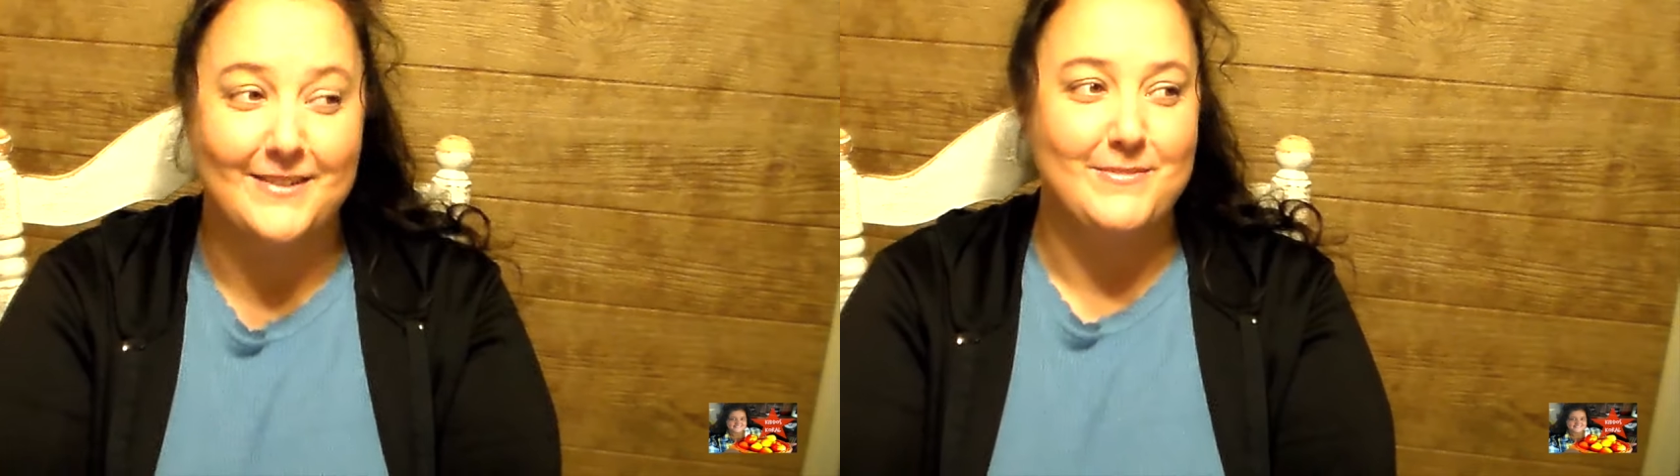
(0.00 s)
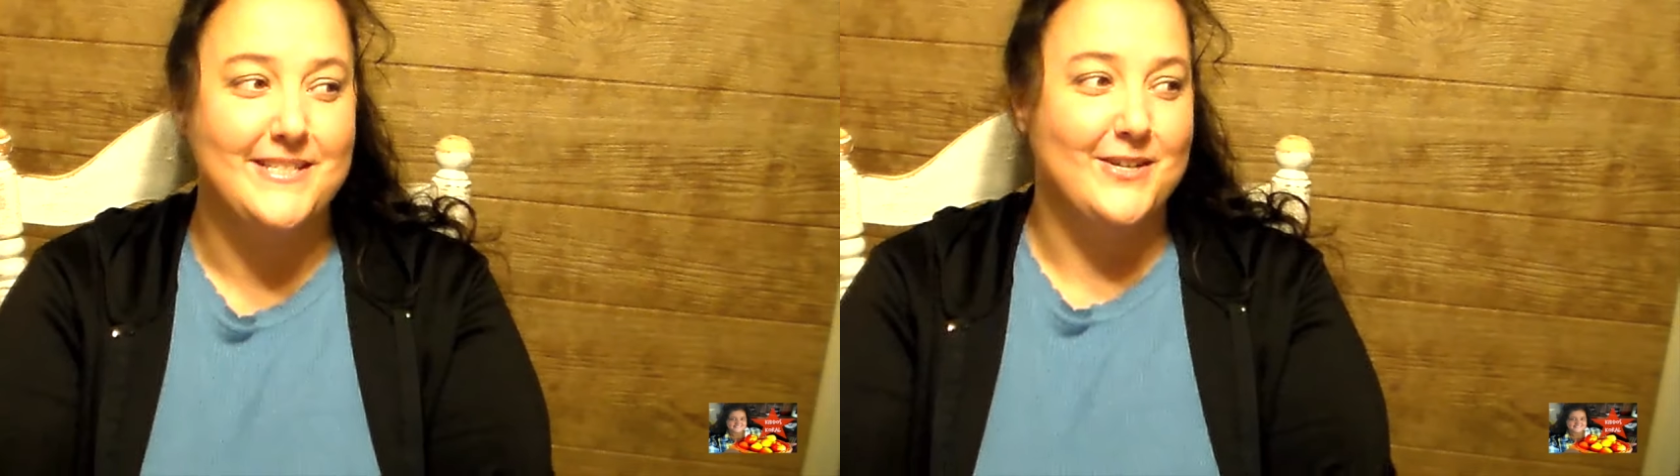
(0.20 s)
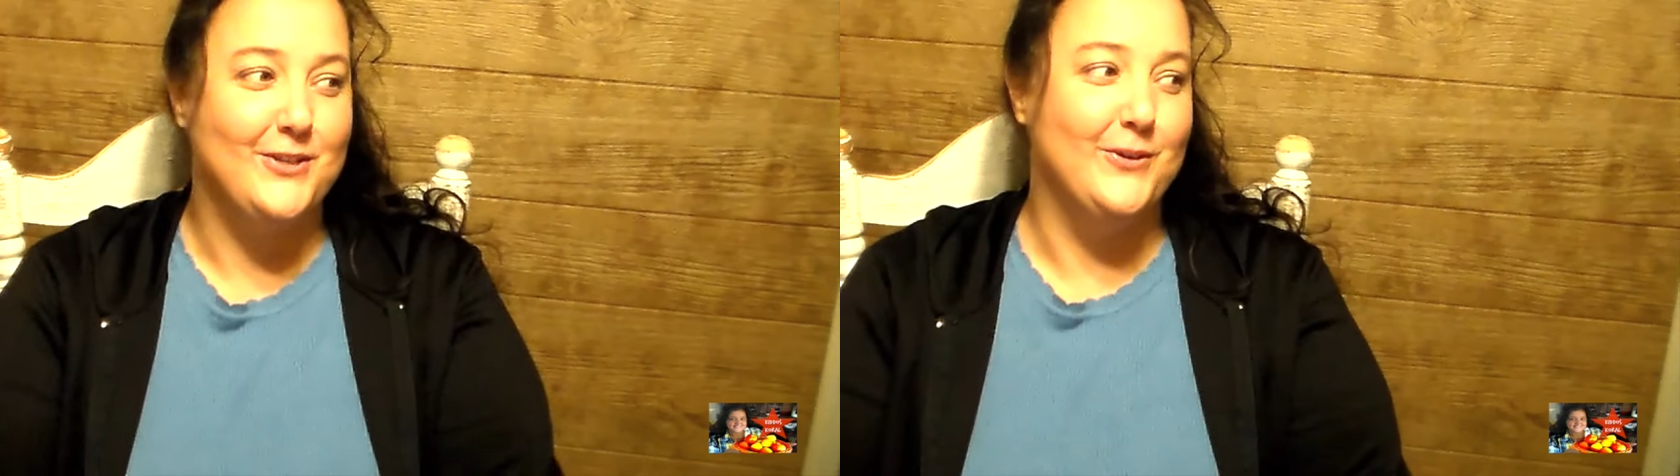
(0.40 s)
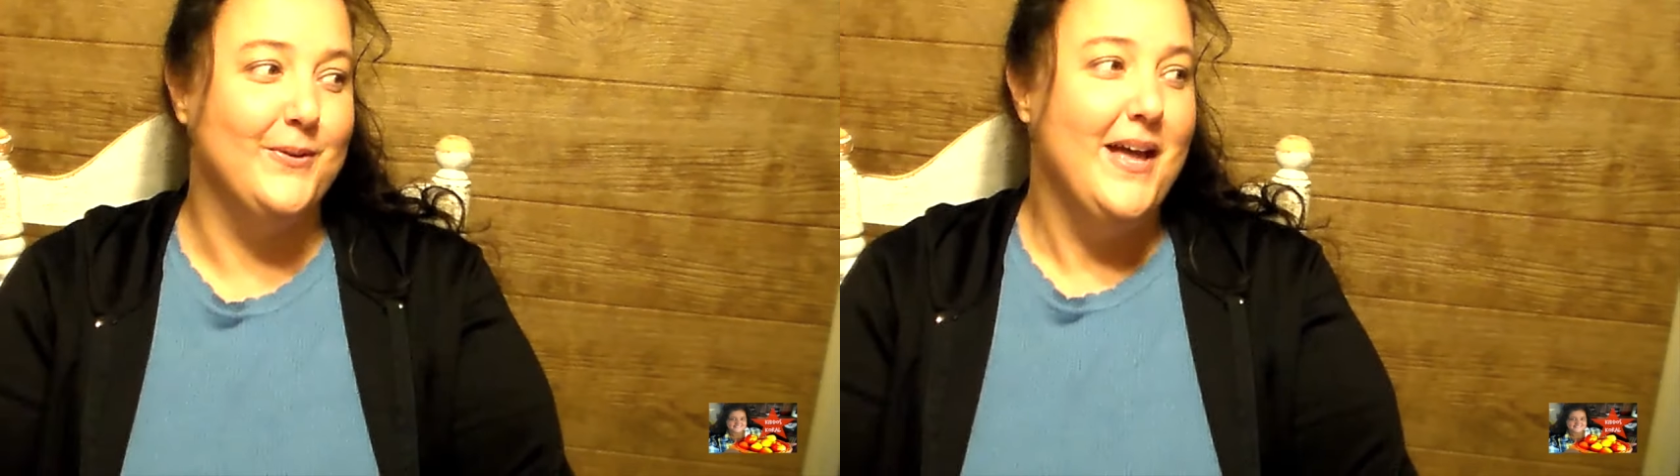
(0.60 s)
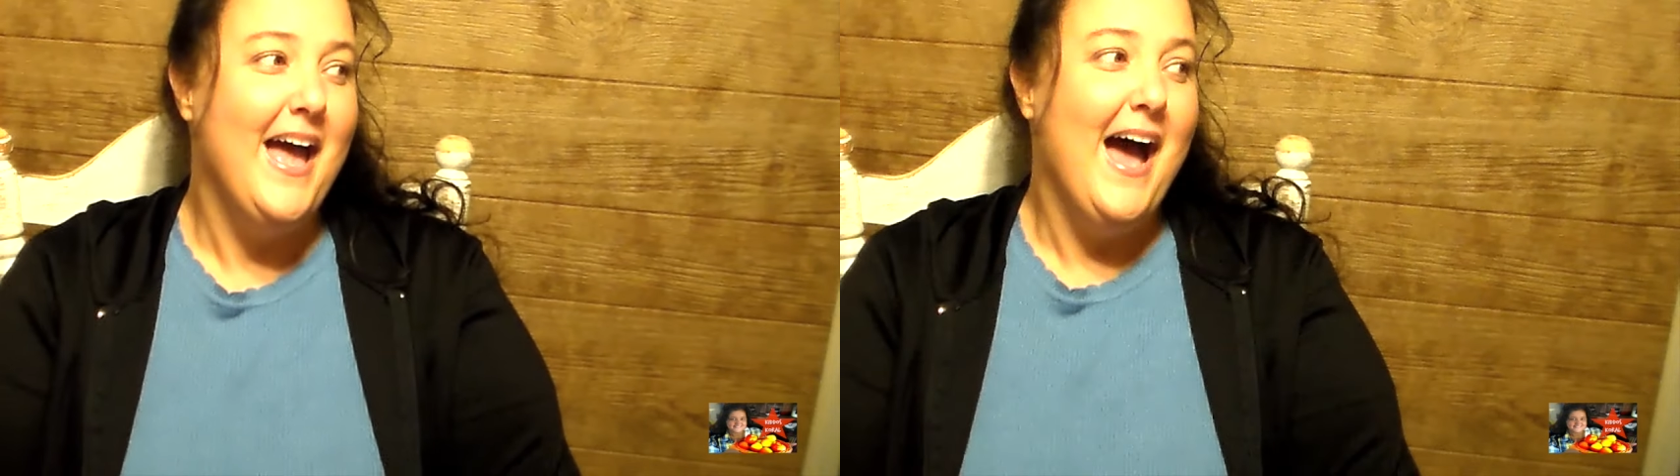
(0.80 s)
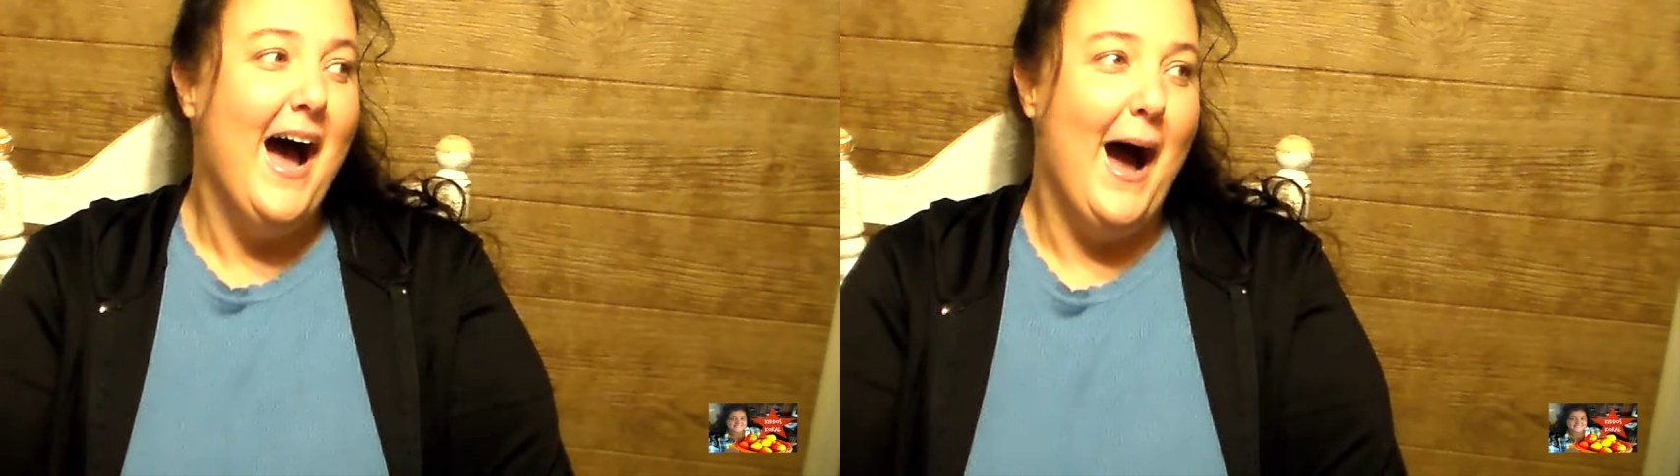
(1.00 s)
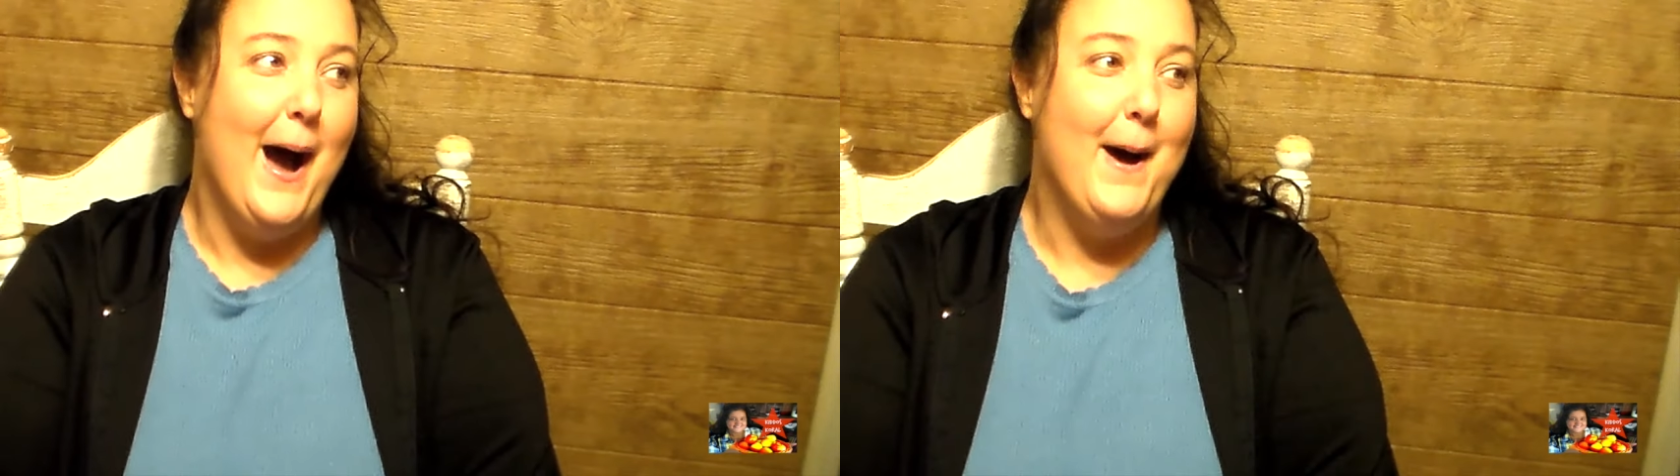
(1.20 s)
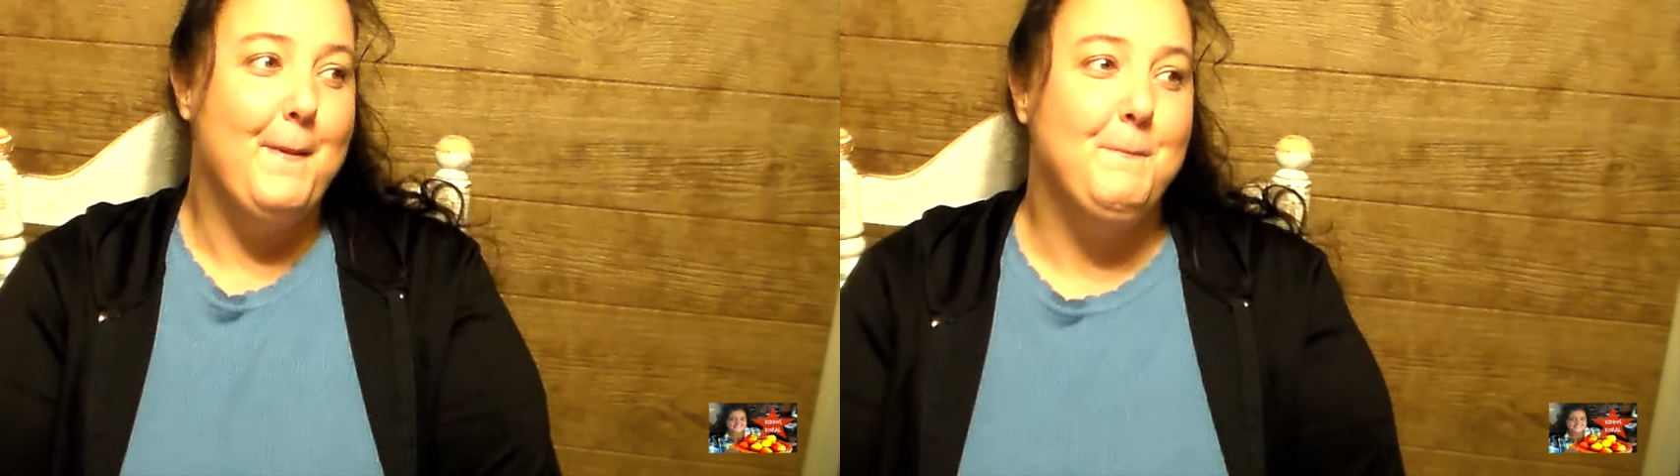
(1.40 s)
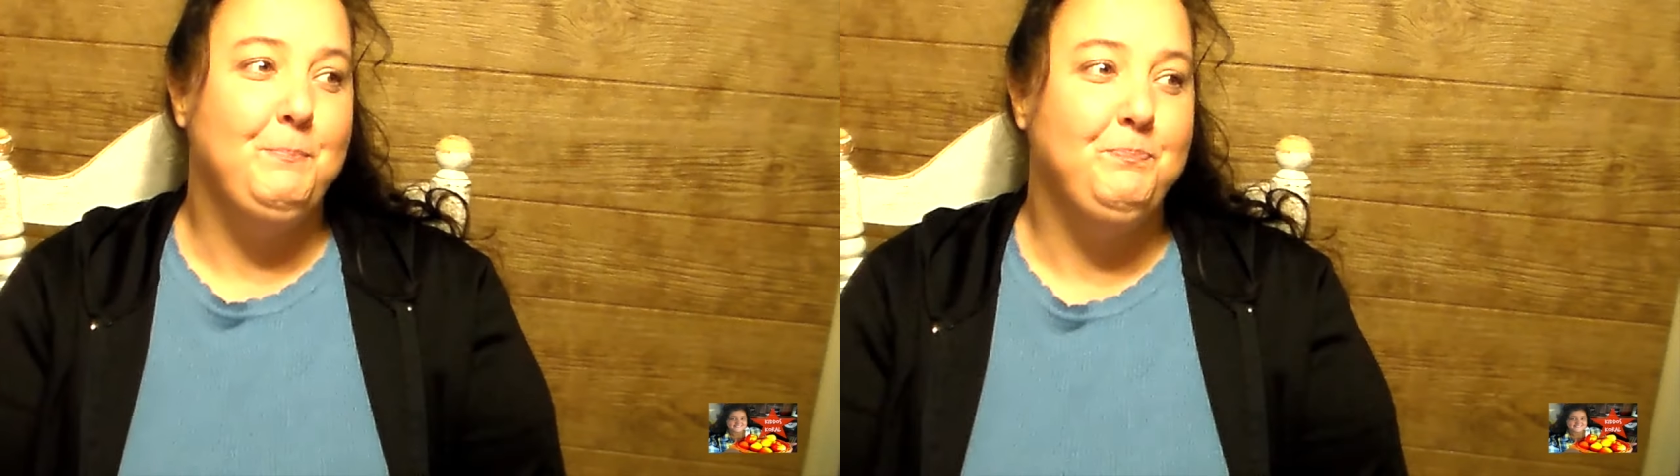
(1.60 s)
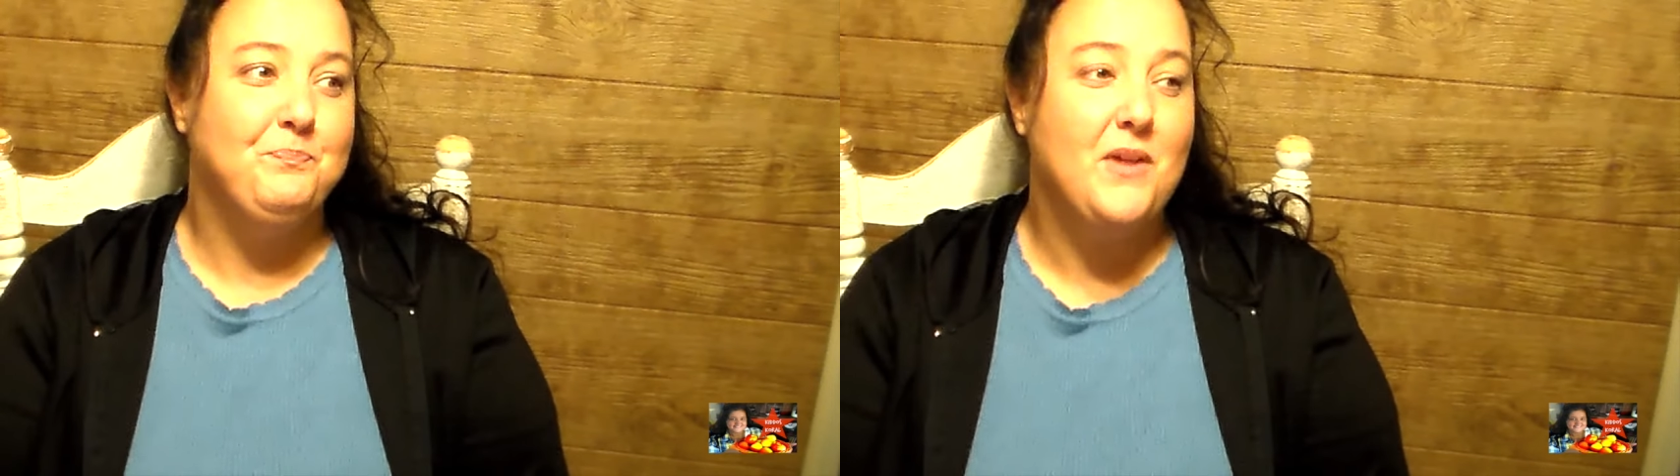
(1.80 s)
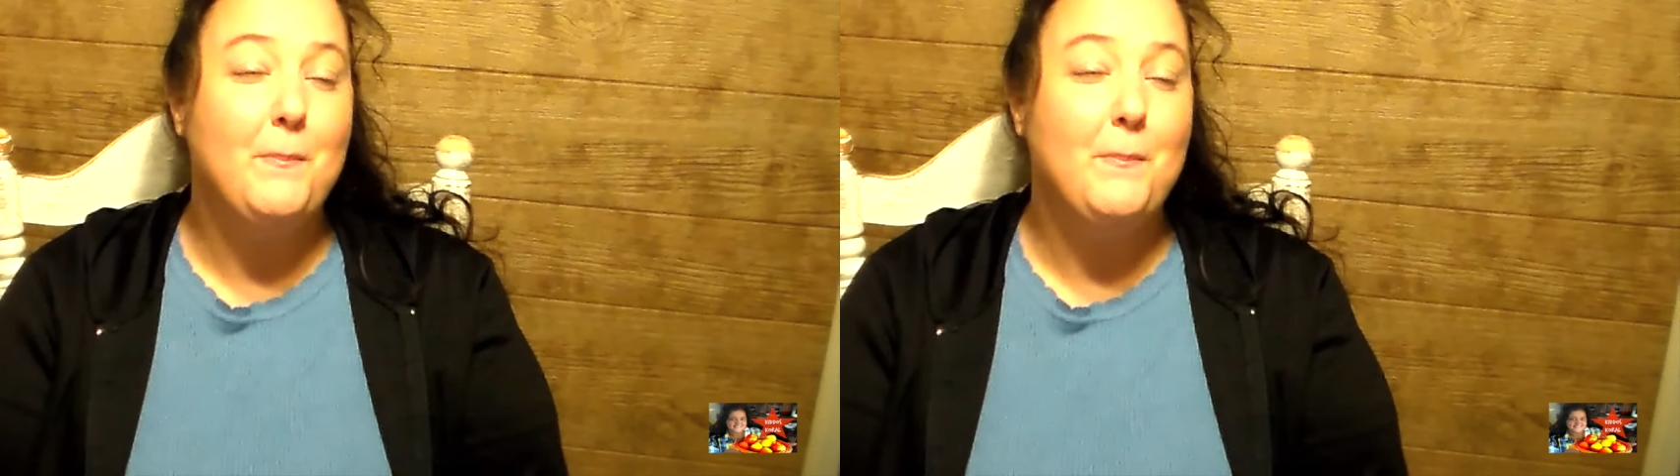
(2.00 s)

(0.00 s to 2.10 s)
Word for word: let me tell you um,